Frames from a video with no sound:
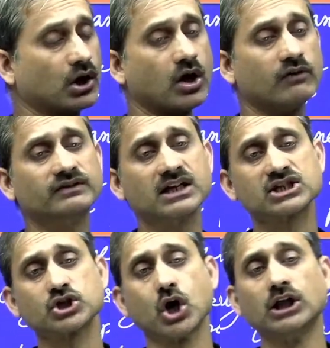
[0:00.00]
of the
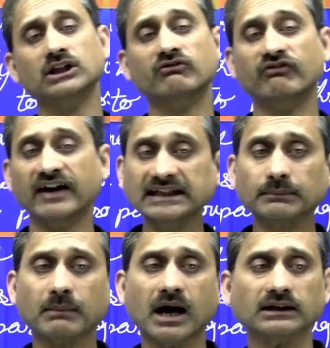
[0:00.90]
solvent
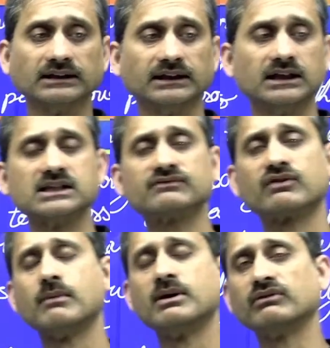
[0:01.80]
particles
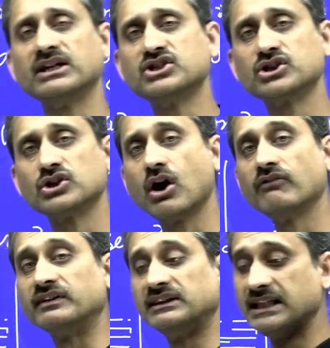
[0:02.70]
from a region
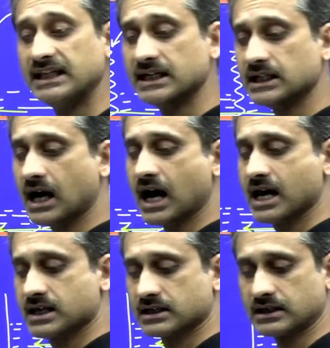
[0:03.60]
of their
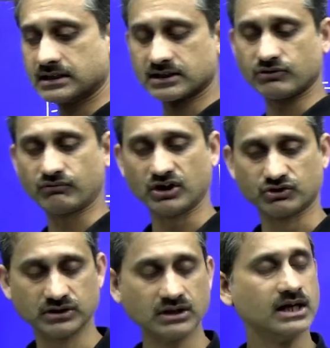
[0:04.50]
higher concentration,